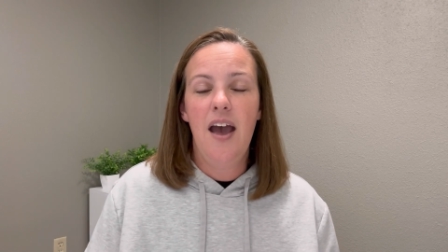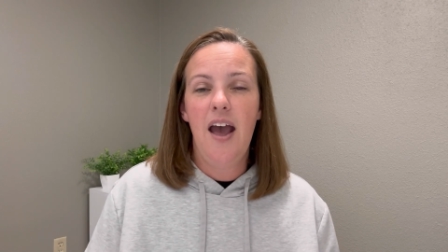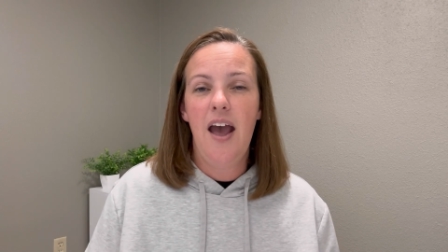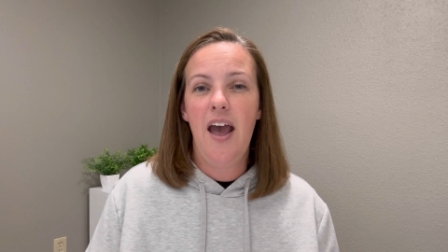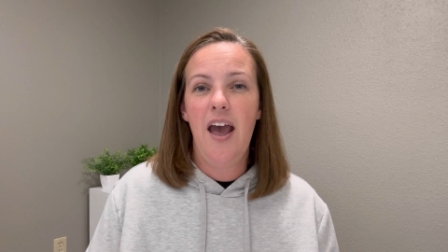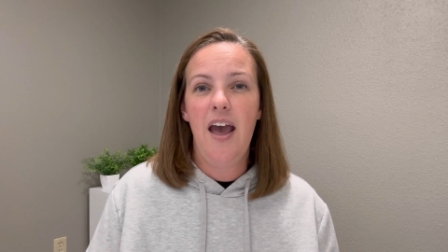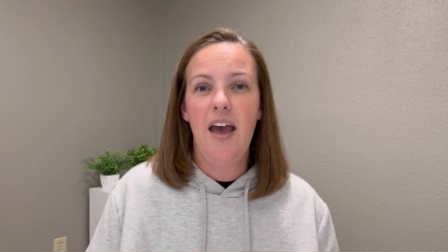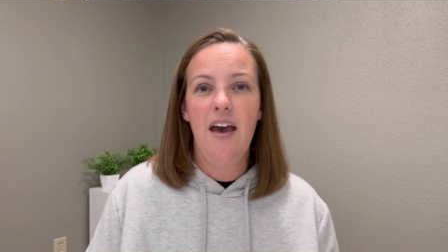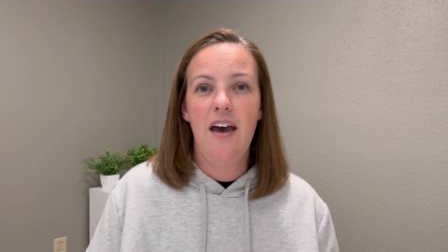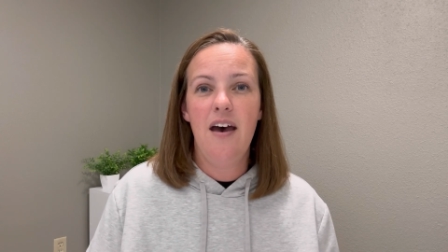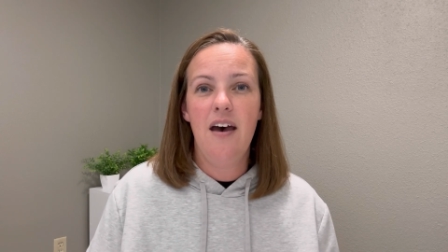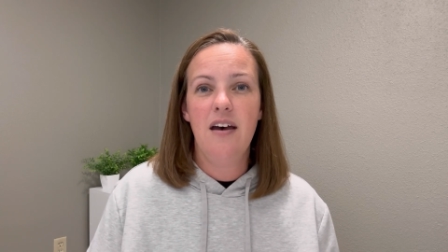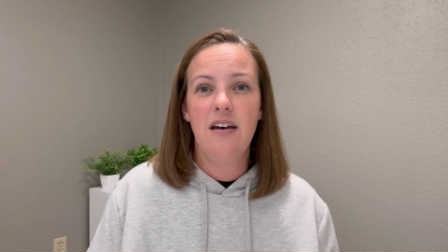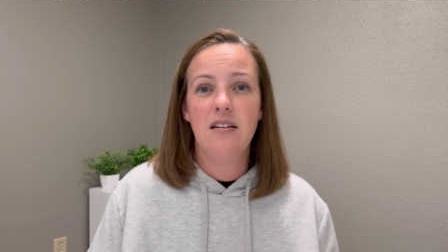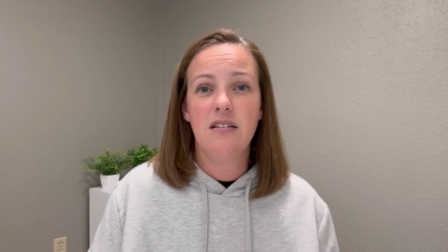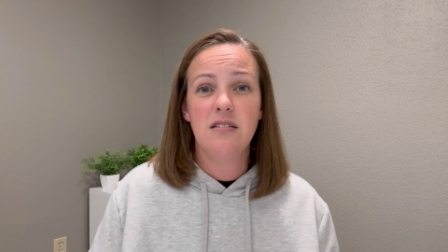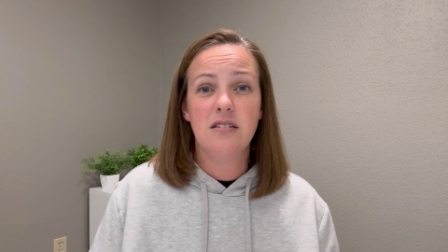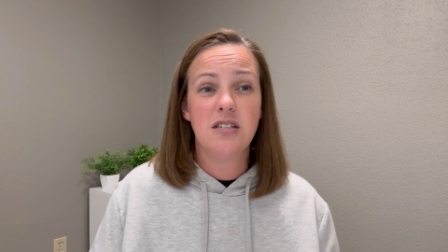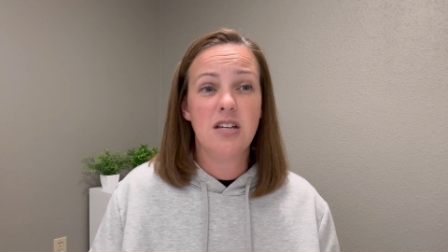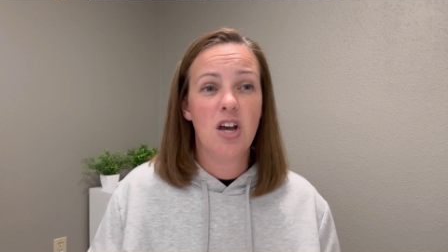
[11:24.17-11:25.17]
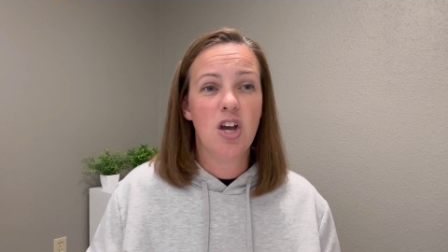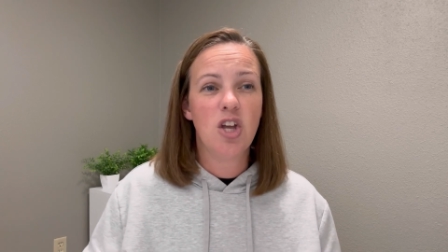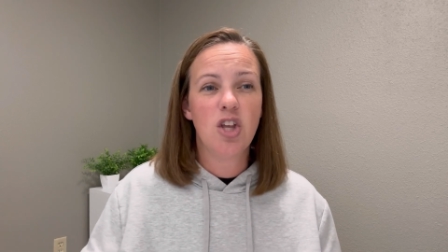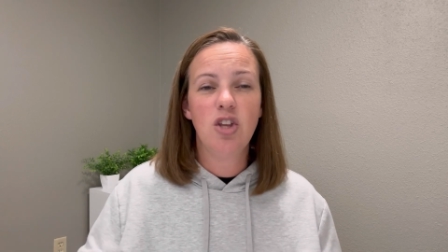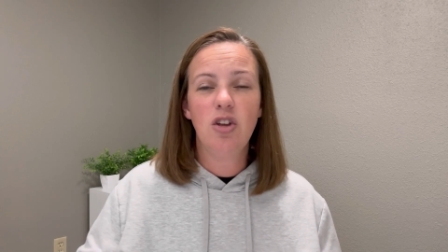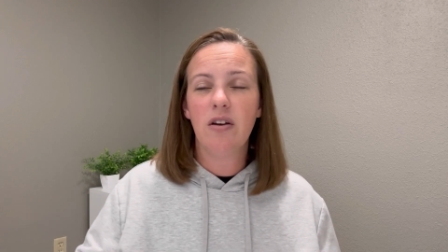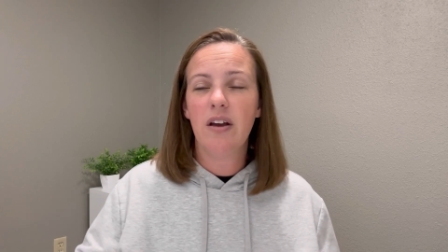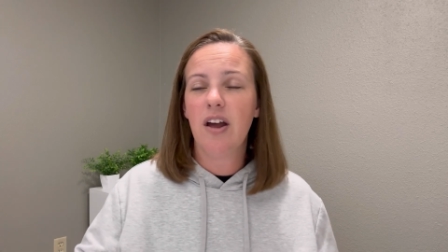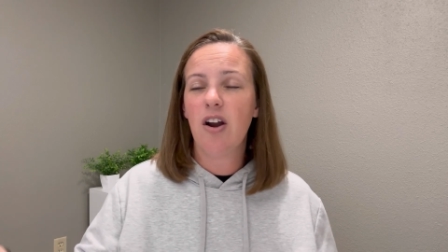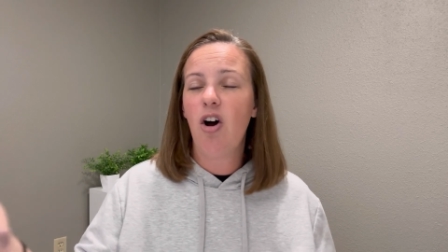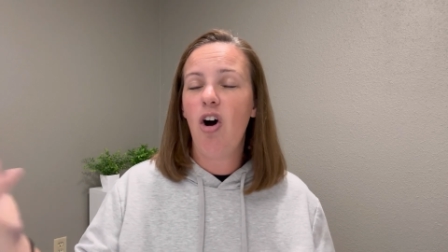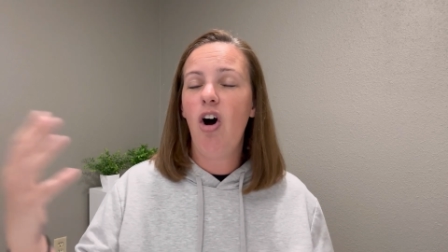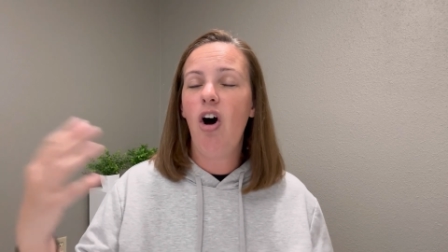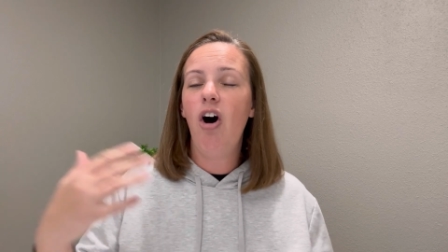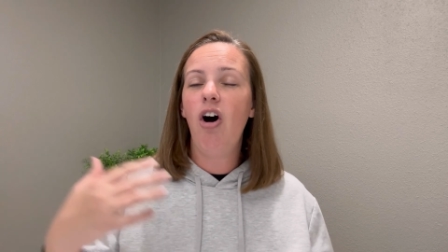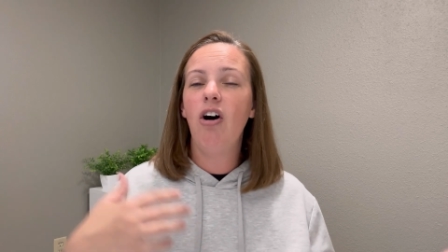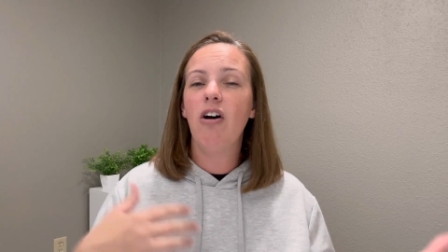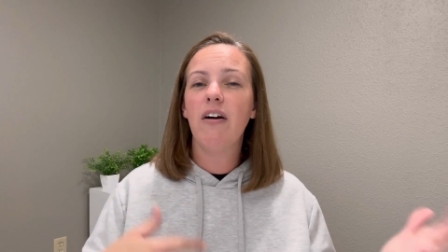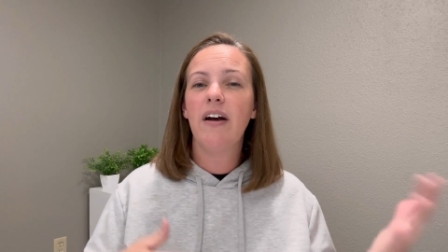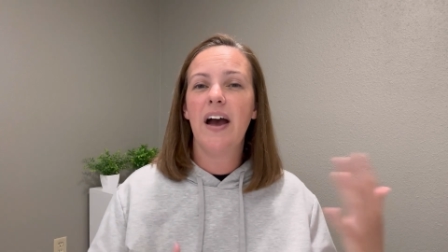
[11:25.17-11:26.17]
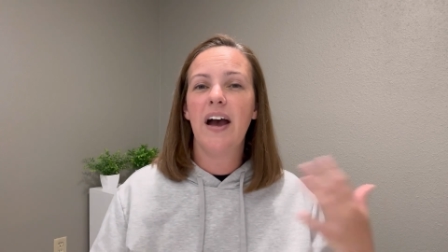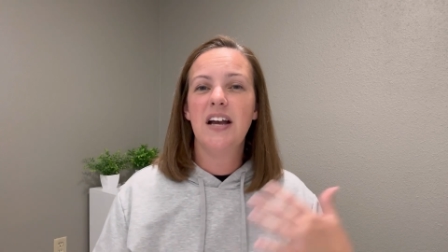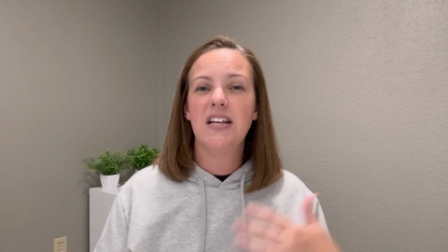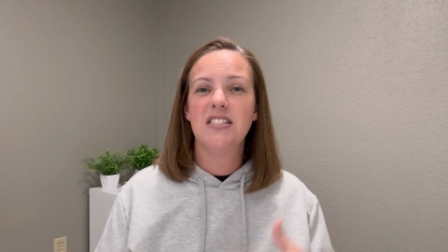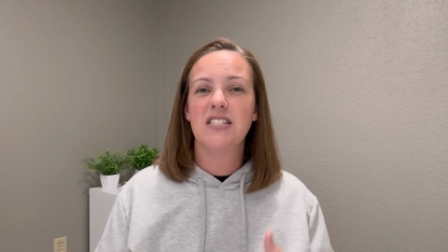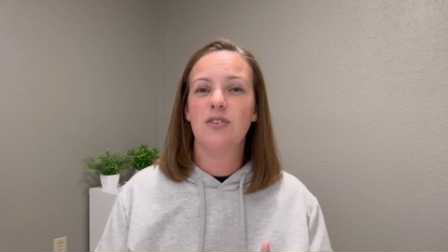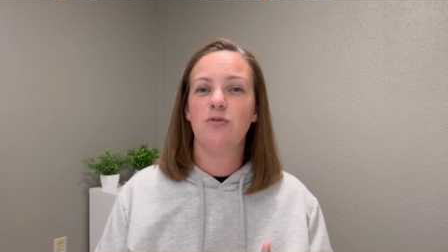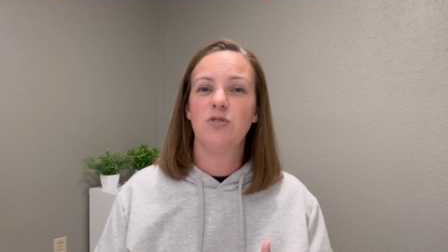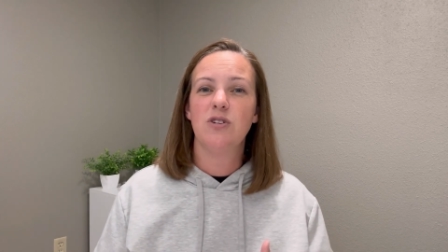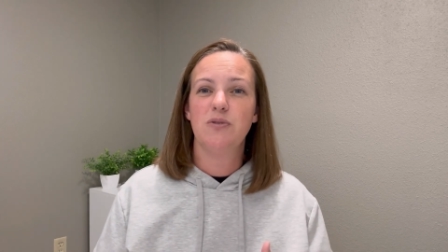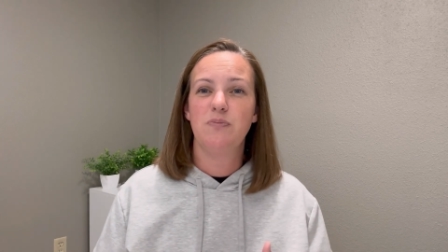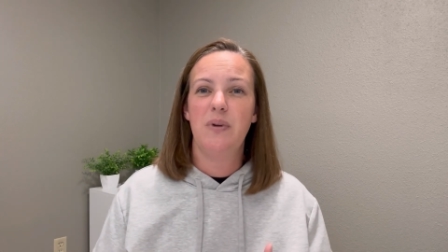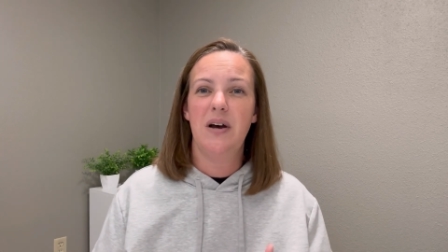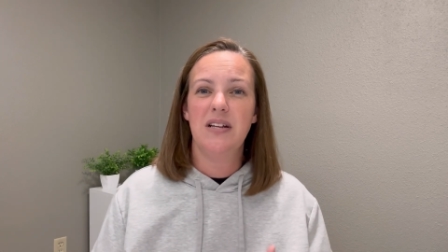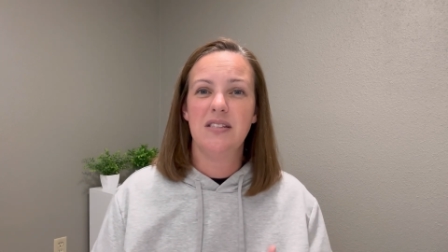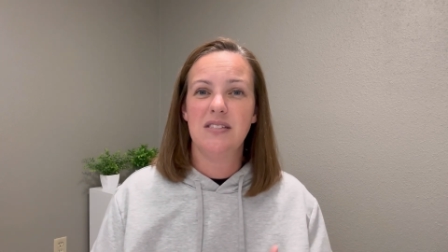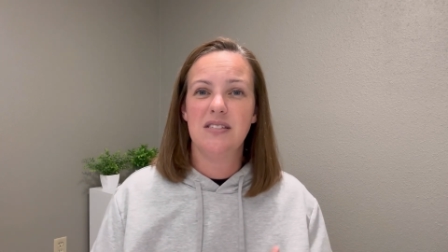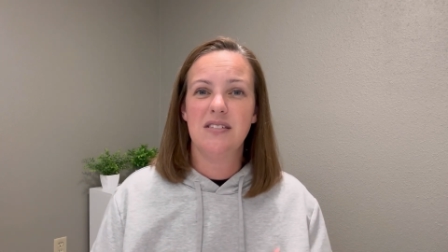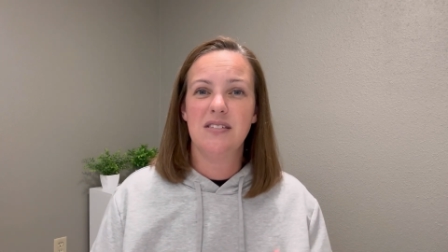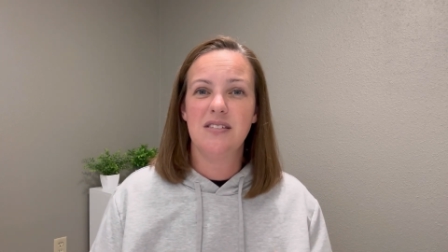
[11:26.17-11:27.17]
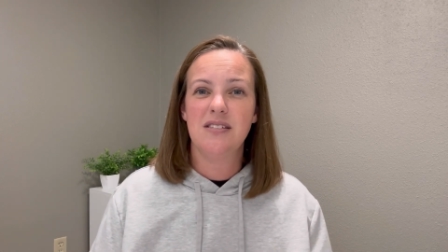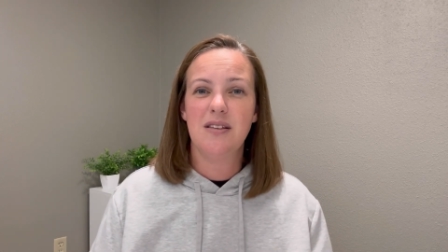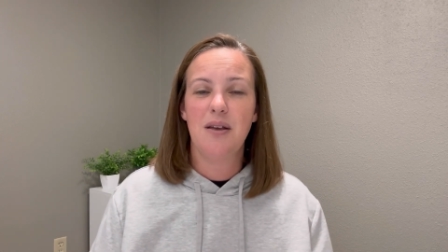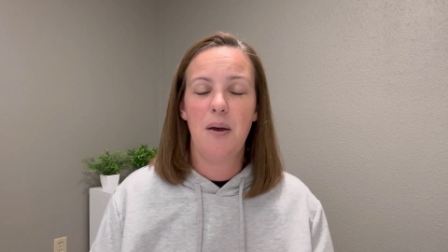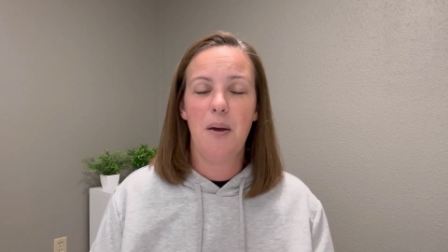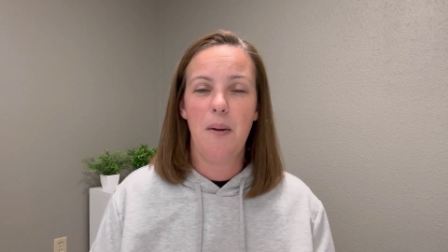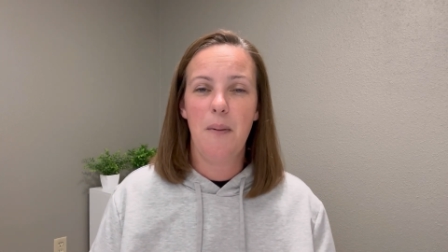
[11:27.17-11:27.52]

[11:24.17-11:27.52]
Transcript: And you'll get all kinds of responses